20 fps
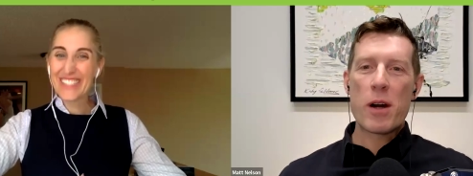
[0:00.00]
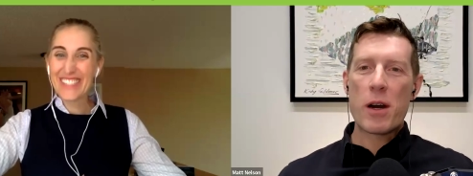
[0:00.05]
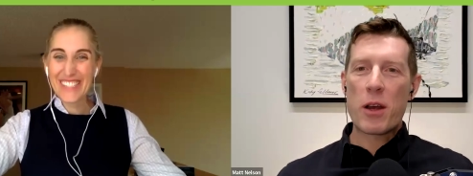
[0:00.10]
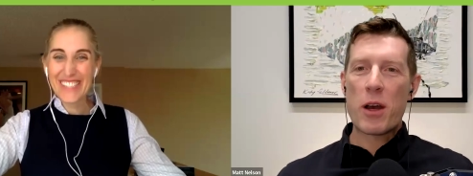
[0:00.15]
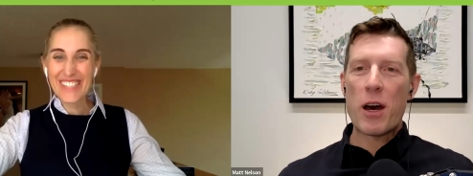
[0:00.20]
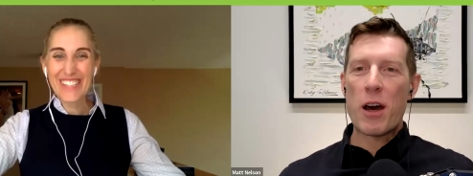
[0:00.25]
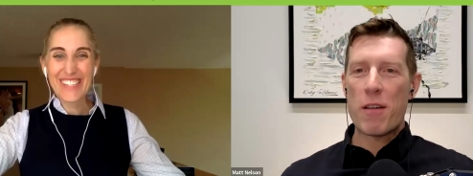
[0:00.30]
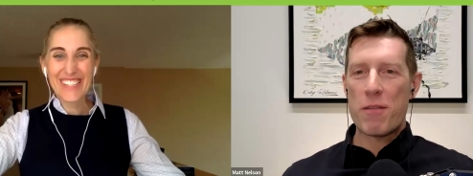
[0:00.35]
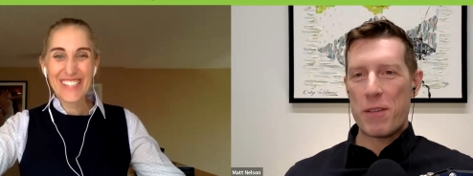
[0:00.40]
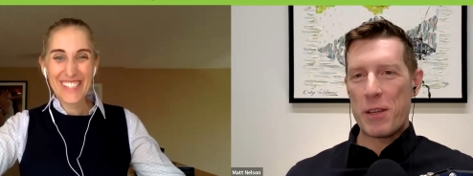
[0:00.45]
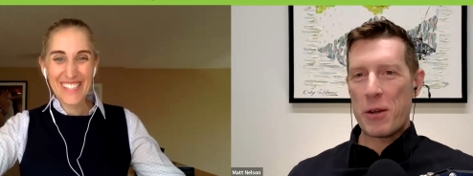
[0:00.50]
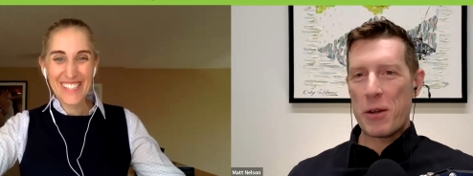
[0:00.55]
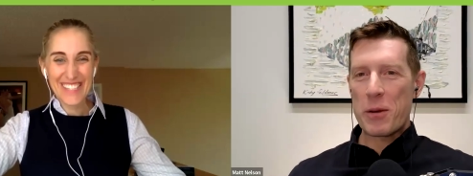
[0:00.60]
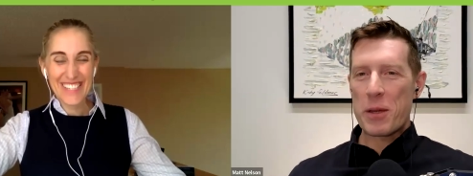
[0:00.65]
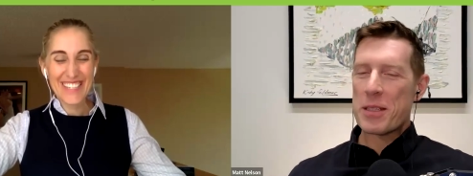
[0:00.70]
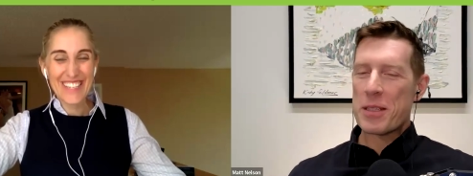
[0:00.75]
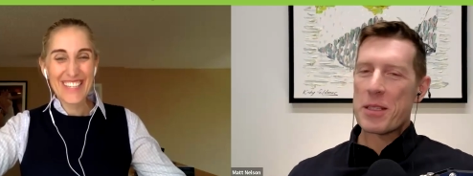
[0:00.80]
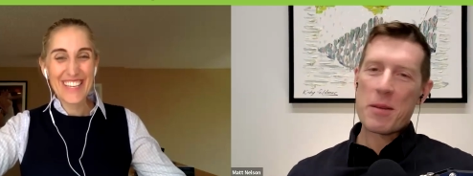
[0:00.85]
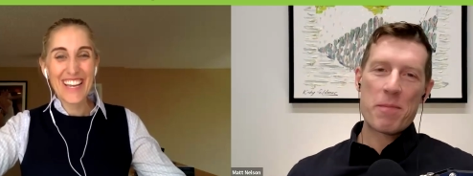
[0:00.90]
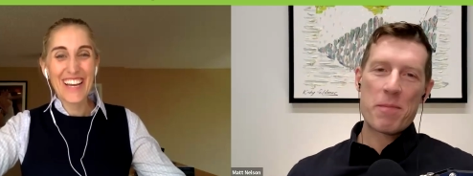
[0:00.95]
Speaker 1: off. You don't
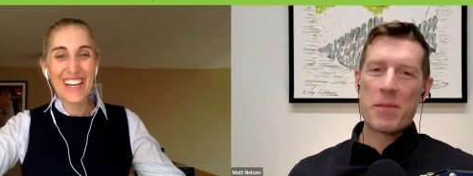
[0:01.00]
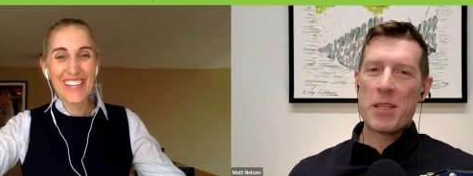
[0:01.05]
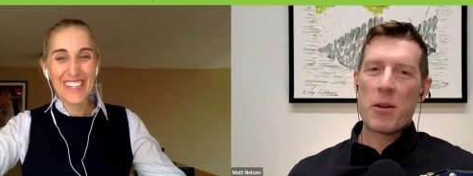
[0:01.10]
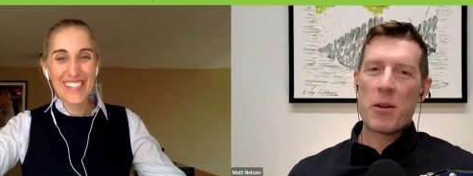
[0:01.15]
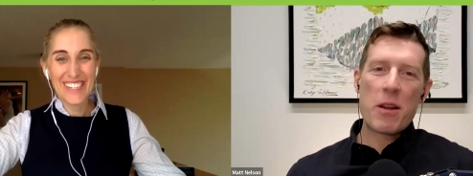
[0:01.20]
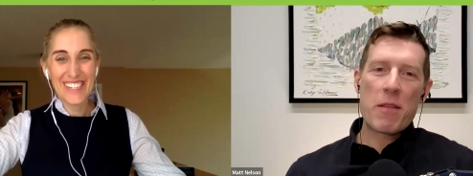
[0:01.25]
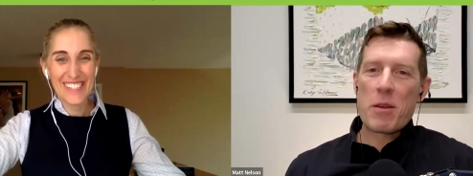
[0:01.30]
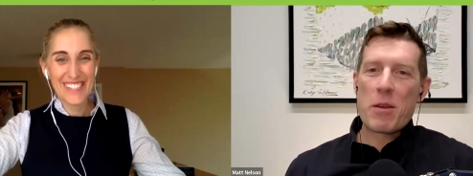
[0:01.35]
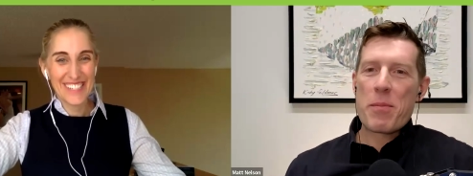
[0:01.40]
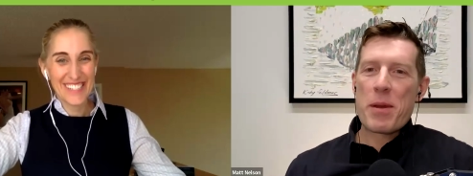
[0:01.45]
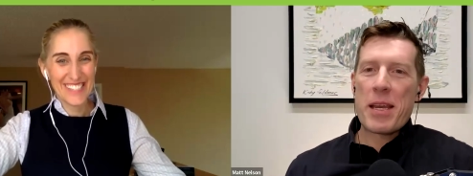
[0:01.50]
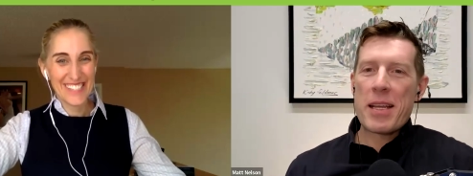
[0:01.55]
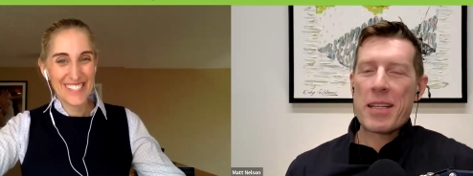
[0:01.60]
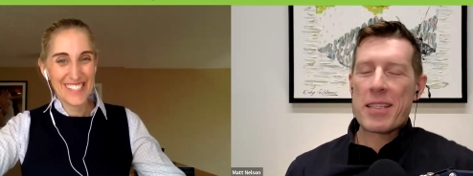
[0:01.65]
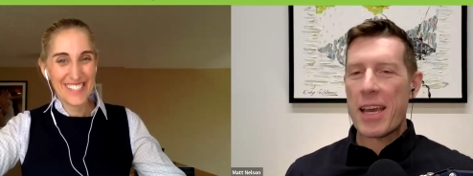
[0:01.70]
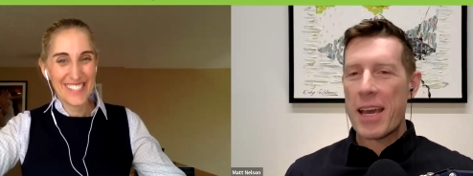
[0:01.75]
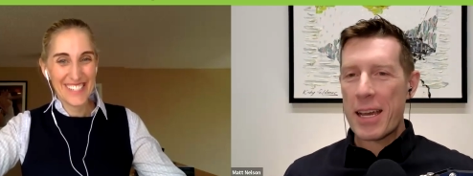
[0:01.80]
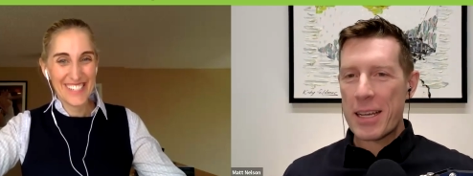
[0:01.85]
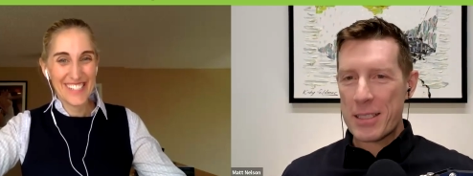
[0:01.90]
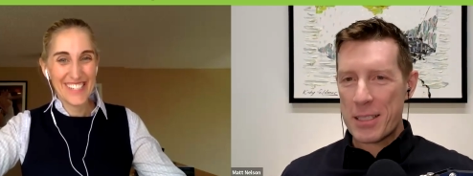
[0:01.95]
get to yeah. you don't have to pay
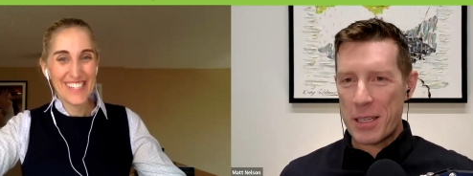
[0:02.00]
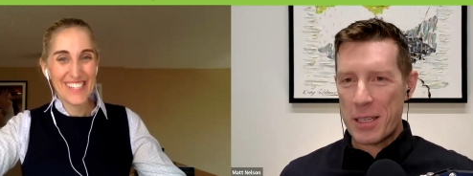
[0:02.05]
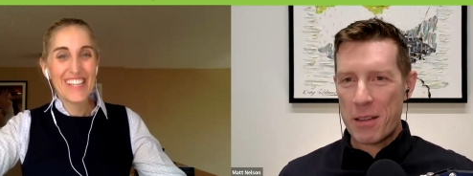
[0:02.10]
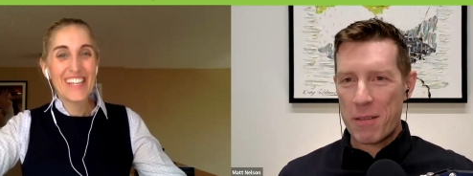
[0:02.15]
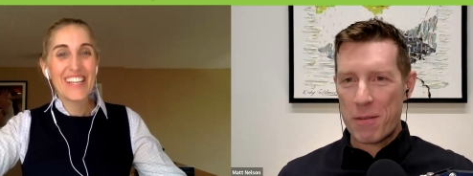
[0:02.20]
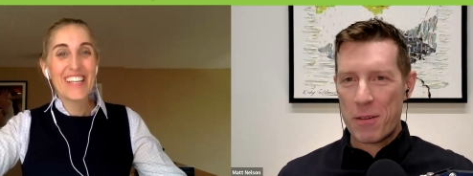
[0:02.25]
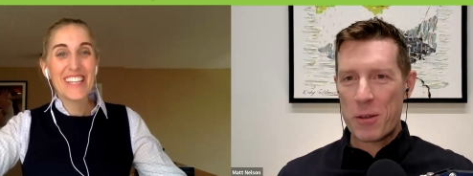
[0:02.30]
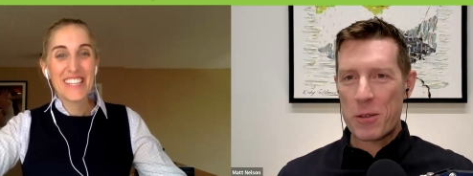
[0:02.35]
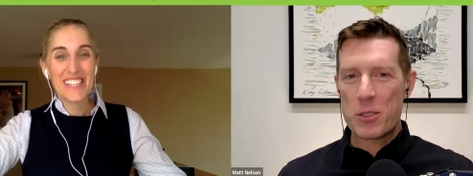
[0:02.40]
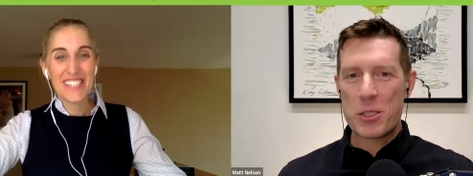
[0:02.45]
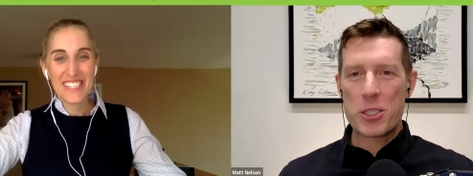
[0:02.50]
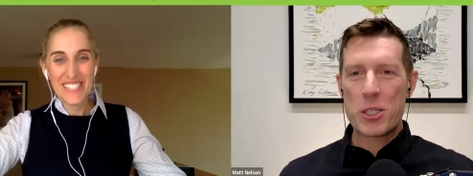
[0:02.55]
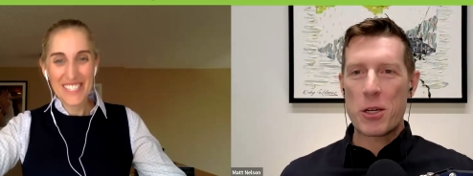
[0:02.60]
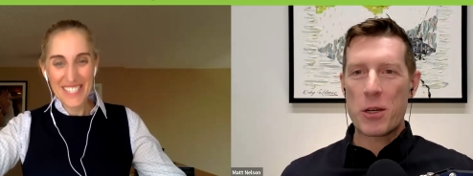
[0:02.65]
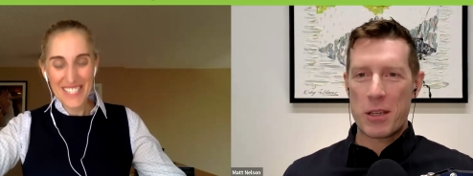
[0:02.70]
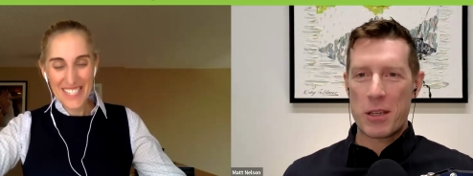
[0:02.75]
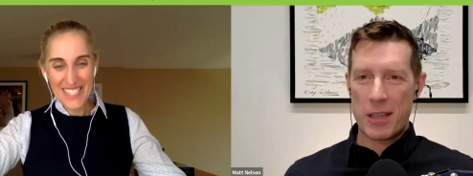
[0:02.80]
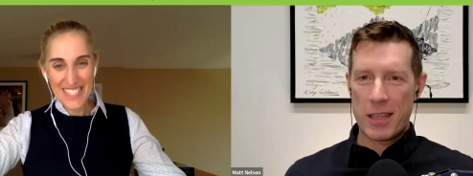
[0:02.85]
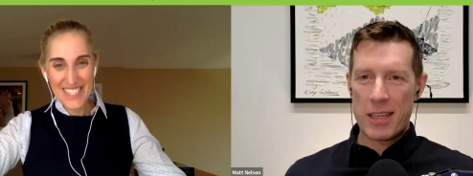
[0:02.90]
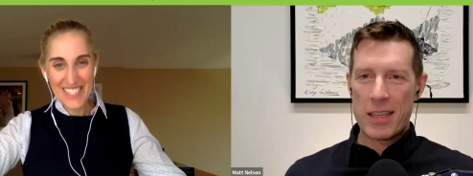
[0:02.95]
tax on the first
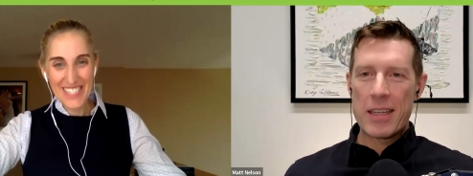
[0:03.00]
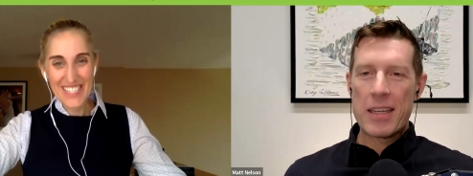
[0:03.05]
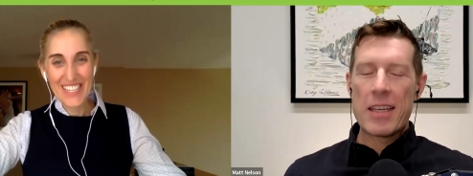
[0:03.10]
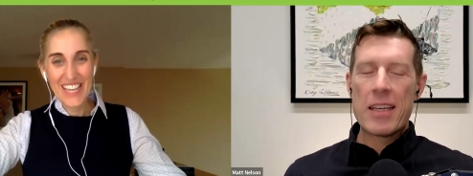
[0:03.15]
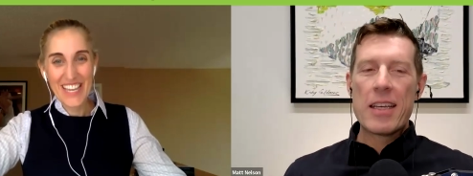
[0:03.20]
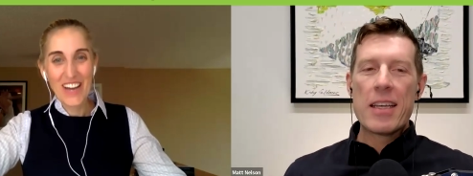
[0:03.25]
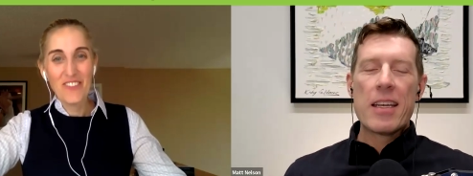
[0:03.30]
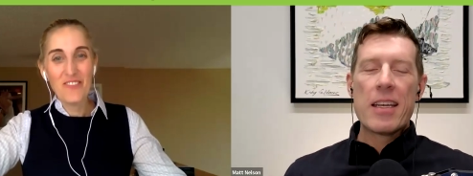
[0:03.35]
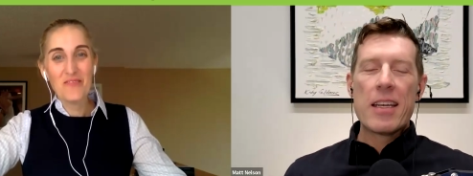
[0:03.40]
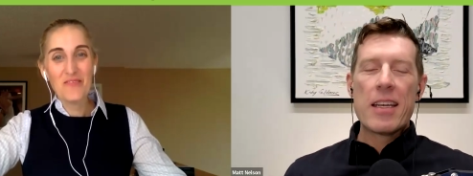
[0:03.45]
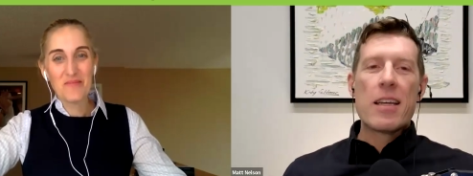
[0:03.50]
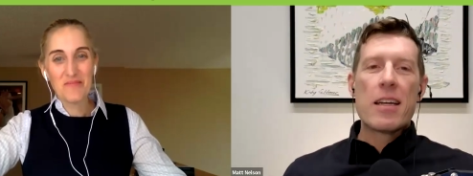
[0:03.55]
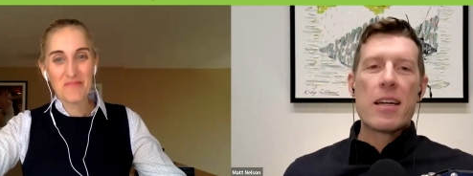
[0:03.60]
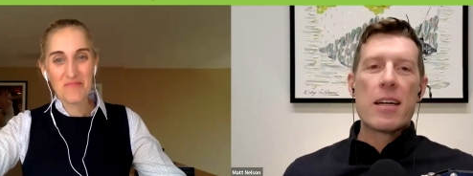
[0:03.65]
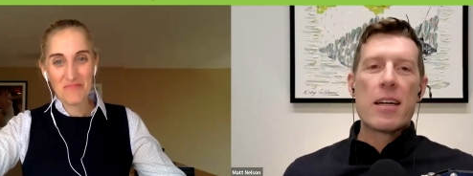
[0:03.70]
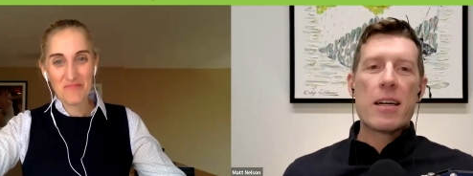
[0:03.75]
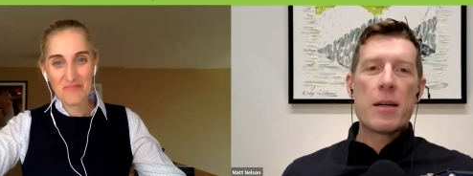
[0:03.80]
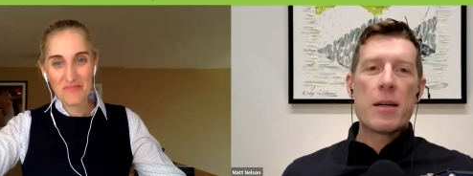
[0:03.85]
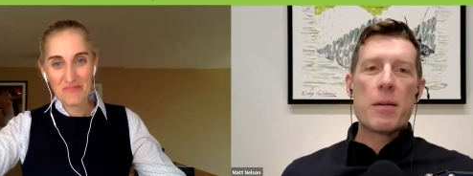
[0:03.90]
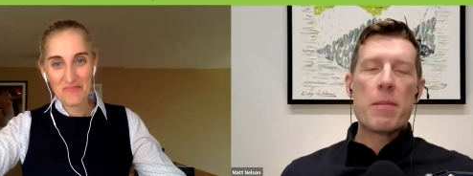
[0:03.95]
chunk. Yep.
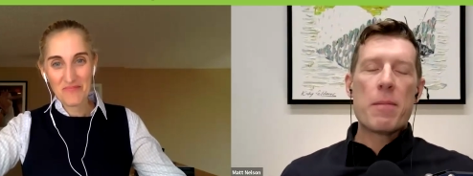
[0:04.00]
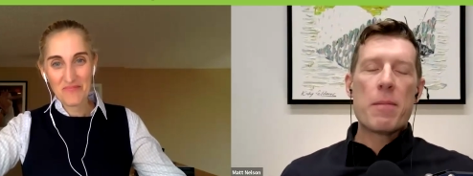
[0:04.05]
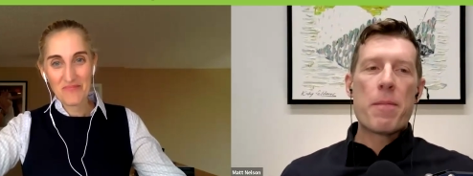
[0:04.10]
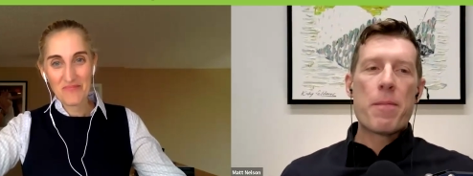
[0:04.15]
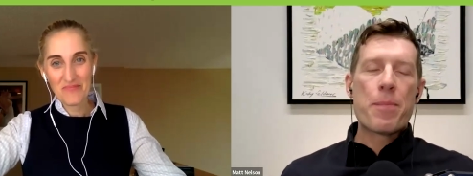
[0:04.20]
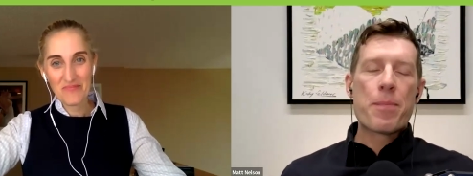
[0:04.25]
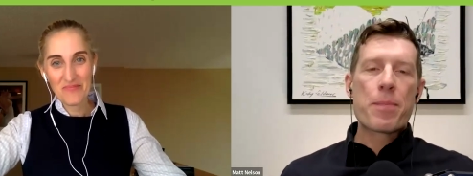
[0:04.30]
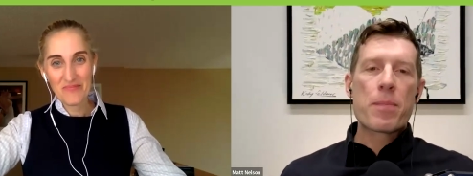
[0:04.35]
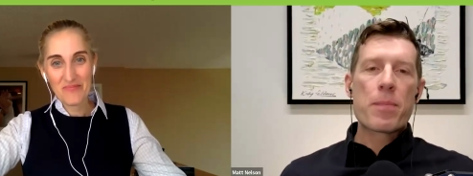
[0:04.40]
Um,